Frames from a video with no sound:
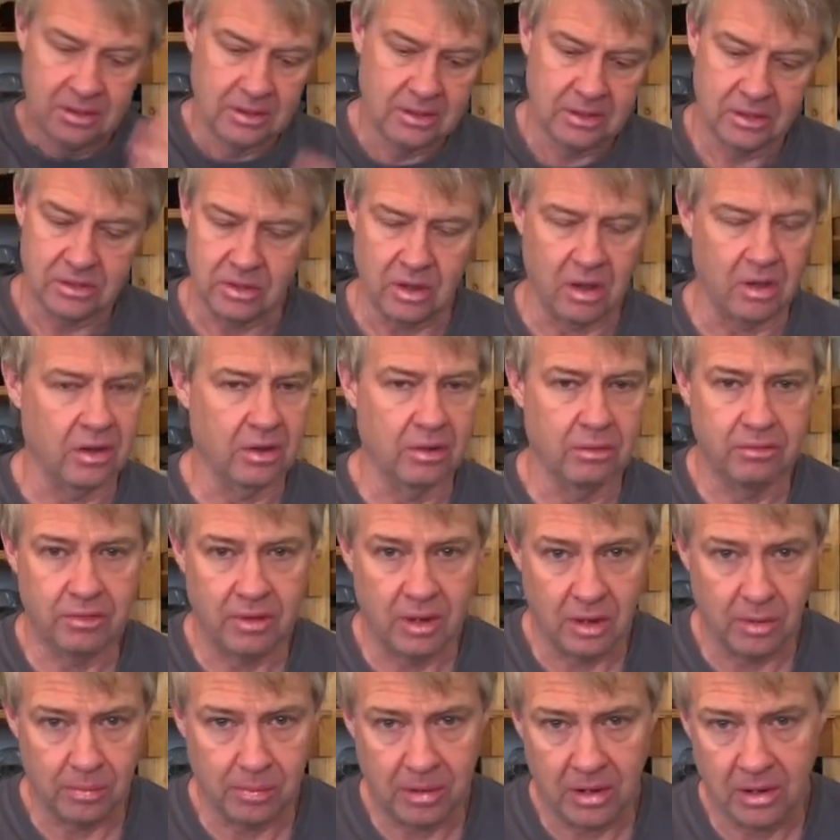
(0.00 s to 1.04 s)
it's all going to
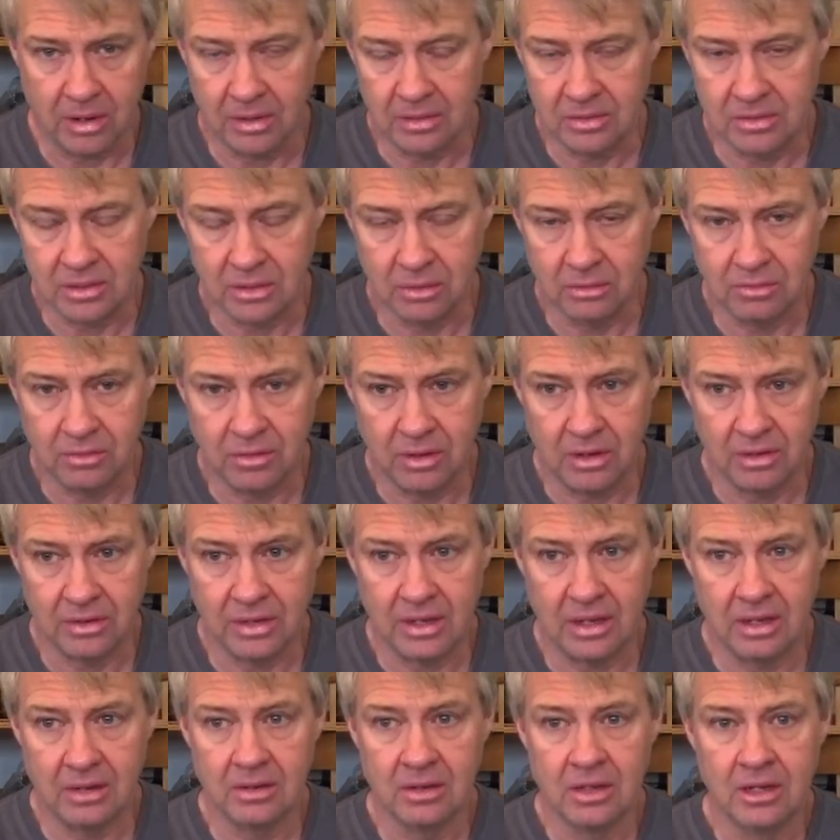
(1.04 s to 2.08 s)
fall apart. It's going to fall
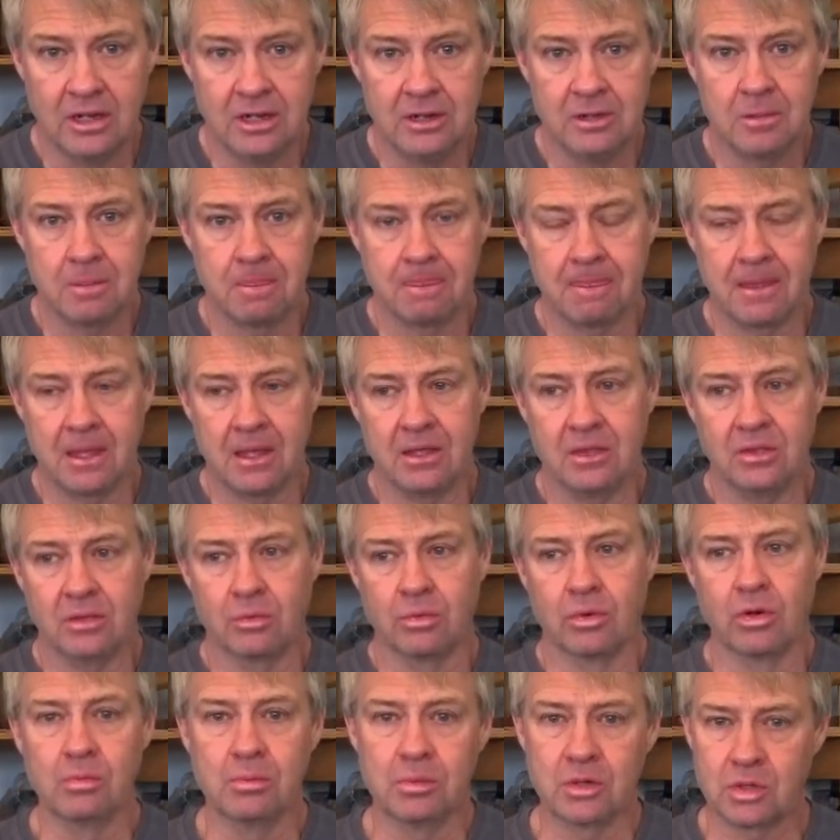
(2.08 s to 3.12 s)
down. And the
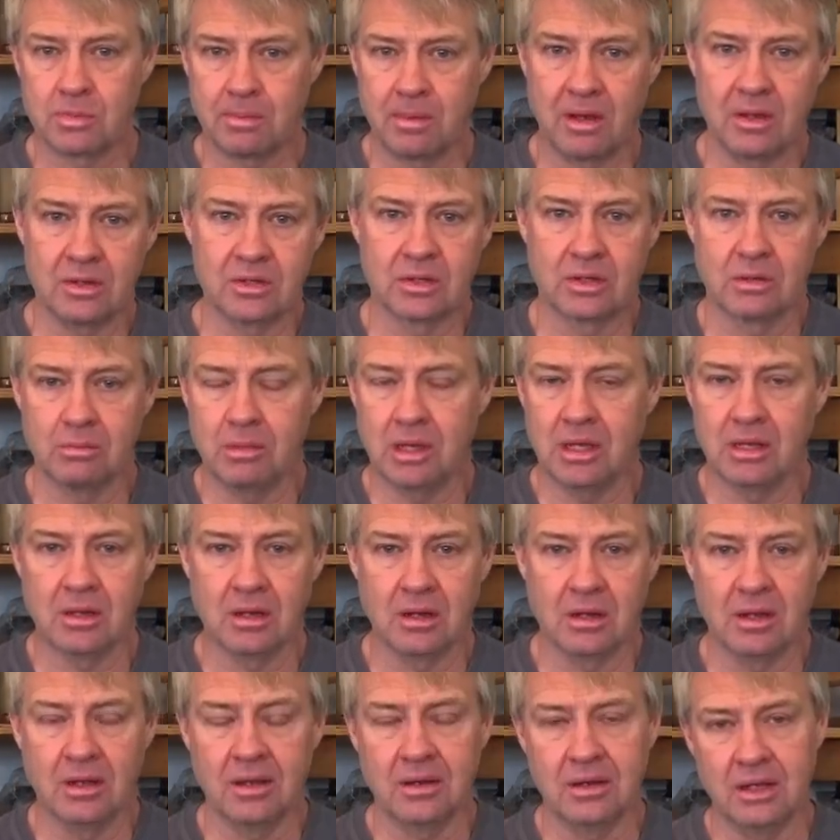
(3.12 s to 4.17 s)
room response could be a
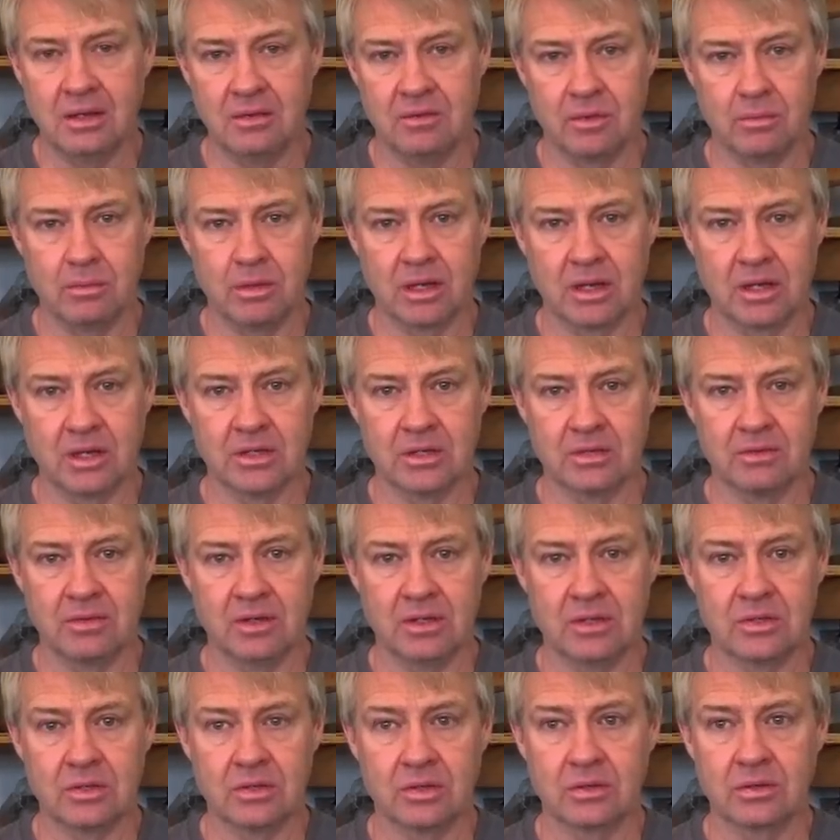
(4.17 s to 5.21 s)
little uneven because of
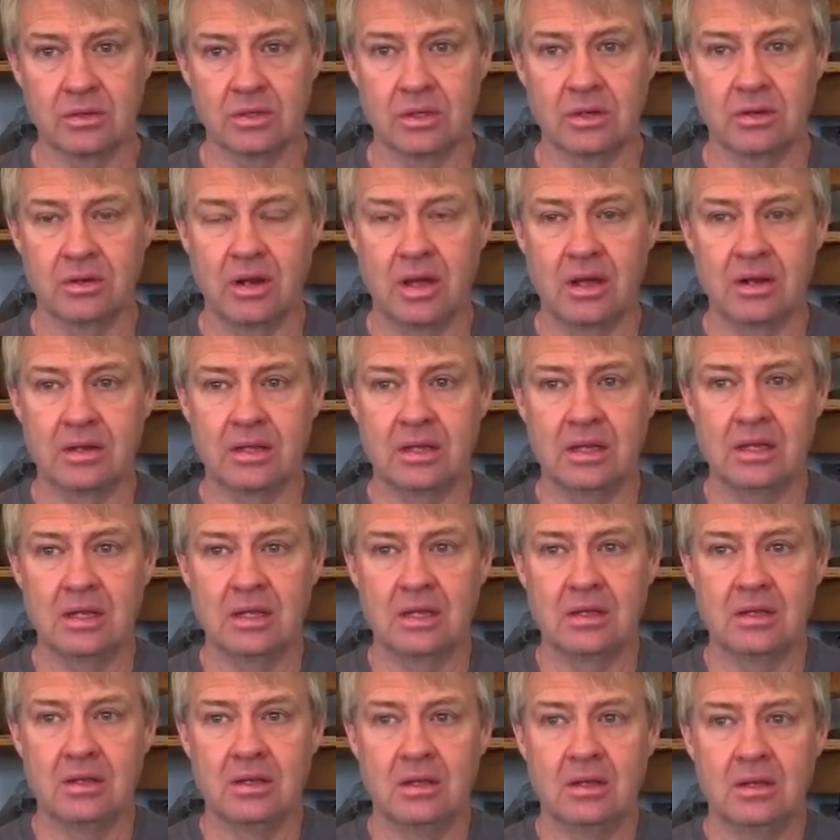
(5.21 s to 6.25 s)
it. So you're not
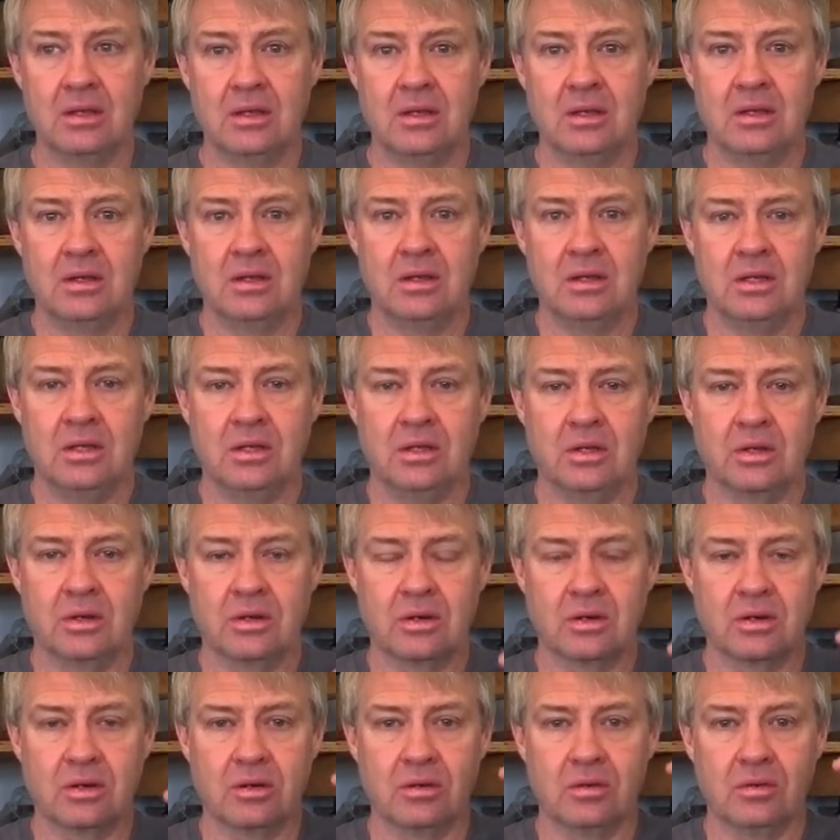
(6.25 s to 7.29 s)
getting
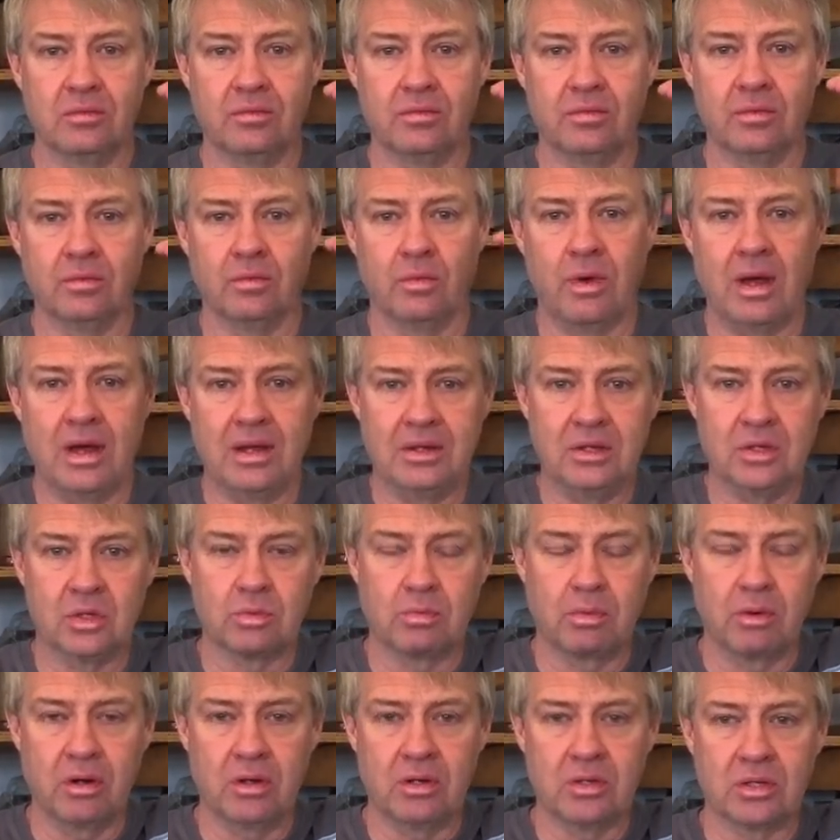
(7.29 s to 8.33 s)
your wide
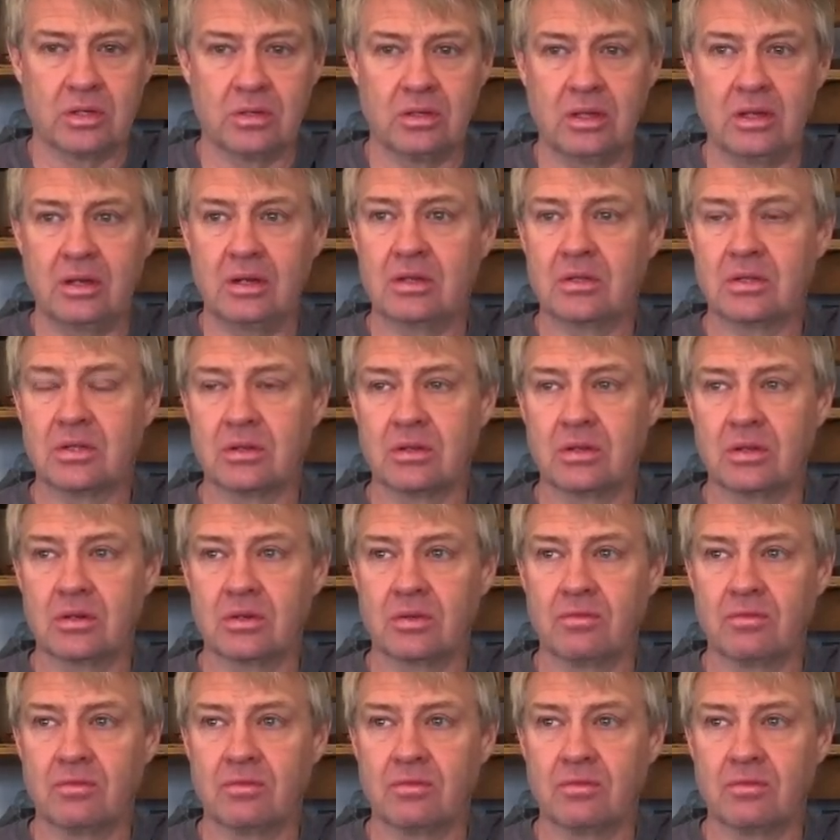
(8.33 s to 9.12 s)
dispersion there, so your